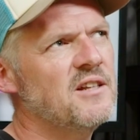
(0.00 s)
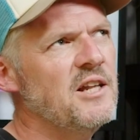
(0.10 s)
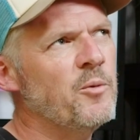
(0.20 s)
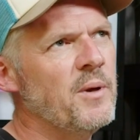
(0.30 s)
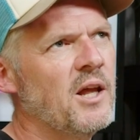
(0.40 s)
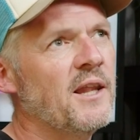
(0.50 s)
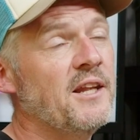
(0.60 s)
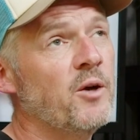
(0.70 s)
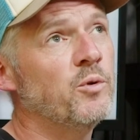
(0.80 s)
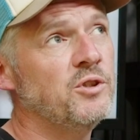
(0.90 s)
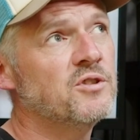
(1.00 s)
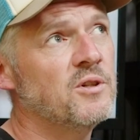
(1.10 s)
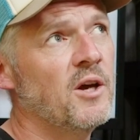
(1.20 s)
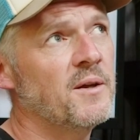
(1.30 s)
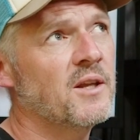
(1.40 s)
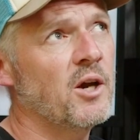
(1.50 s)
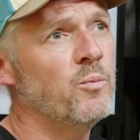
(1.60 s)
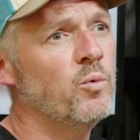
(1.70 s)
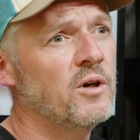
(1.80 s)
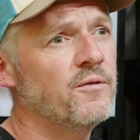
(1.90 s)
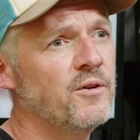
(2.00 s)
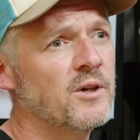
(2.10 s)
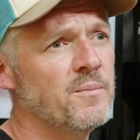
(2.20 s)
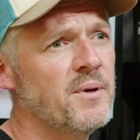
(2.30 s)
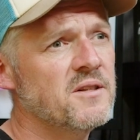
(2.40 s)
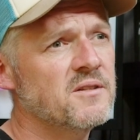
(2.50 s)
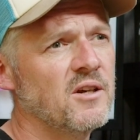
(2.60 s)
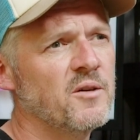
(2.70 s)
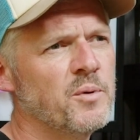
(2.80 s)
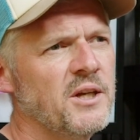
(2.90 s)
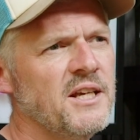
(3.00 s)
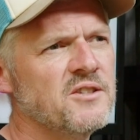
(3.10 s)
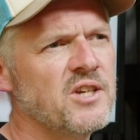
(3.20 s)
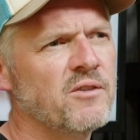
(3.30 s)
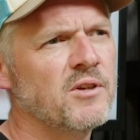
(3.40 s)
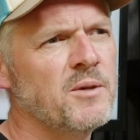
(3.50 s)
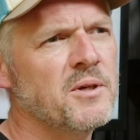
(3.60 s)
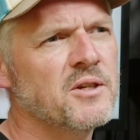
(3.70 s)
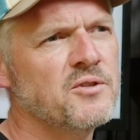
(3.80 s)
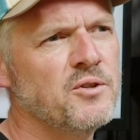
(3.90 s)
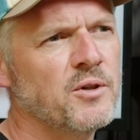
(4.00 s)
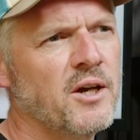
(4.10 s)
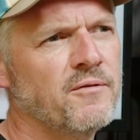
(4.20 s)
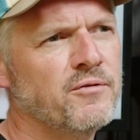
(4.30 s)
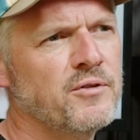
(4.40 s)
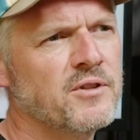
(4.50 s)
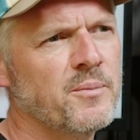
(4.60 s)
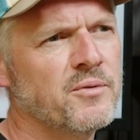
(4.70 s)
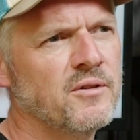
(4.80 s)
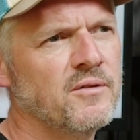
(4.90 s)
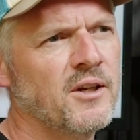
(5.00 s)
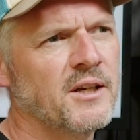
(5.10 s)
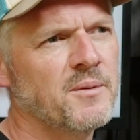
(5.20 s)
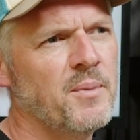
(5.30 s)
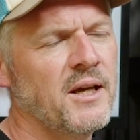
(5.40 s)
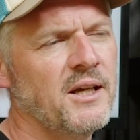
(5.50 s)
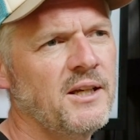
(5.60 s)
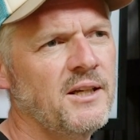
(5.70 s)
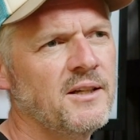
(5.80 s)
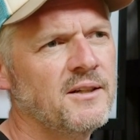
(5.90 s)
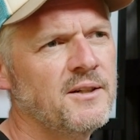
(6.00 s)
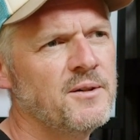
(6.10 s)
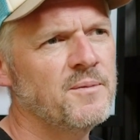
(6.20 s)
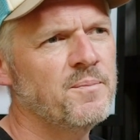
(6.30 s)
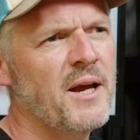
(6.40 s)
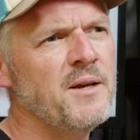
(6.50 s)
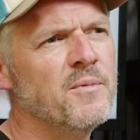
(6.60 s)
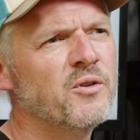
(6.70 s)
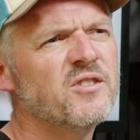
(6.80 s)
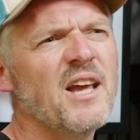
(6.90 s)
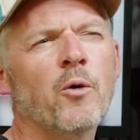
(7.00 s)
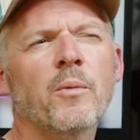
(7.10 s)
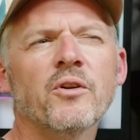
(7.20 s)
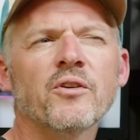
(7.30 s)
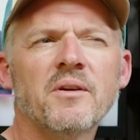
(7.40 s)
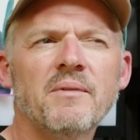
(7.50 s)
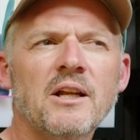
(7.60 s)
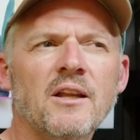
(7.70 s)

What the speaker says: a little bit like they don't want you to like go and work for a competitor, but it is generally because you're going through some sort of like payment settlement or something like